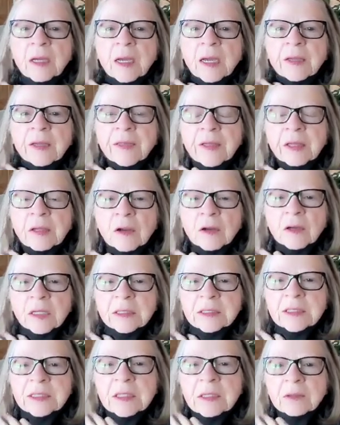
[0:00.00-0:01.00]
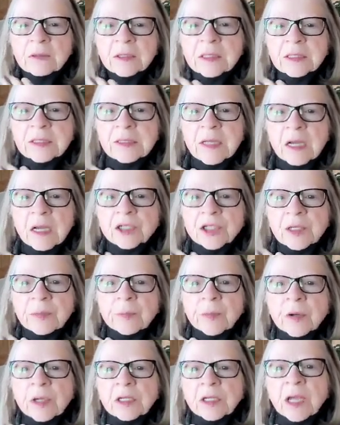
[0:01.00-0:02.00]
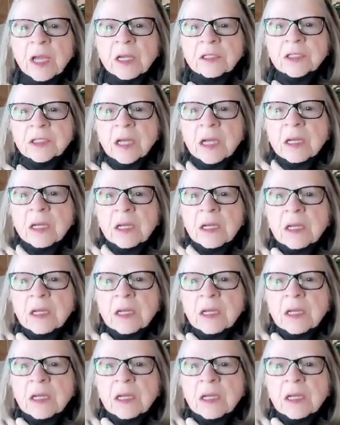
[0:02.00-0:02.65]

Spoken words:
I think are considered the Sakshi pratyaksha.